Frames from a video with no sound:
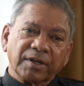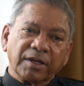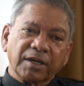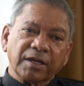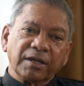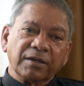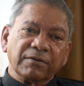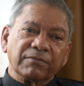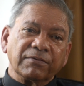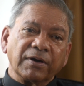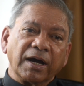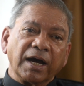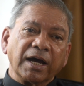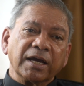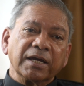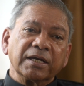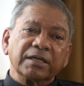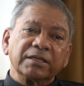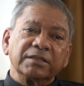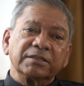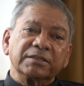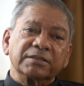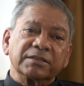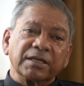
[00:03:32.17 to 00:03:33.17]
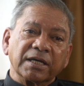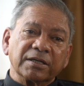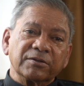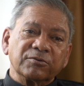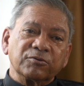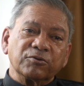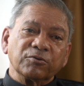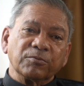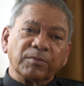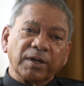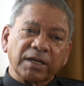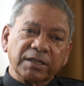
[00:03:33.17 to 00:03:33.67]
if I
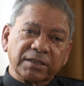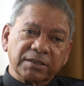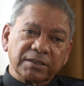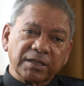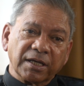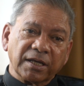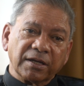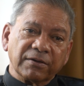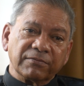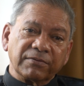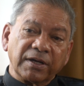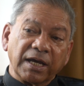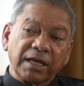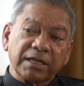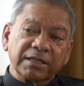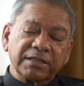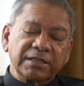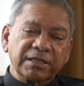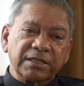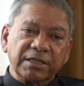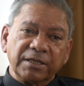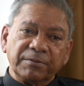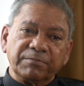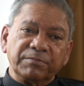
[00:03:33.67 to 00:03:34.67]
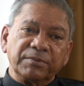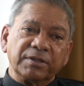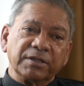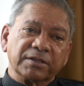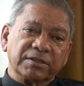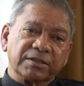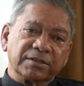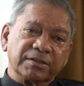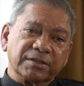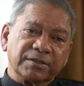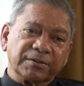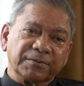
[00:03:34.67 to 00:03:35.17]
said to myself, I'll keep
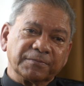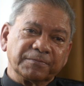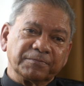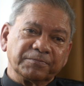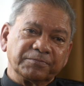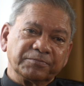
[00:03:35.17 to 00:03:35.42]
this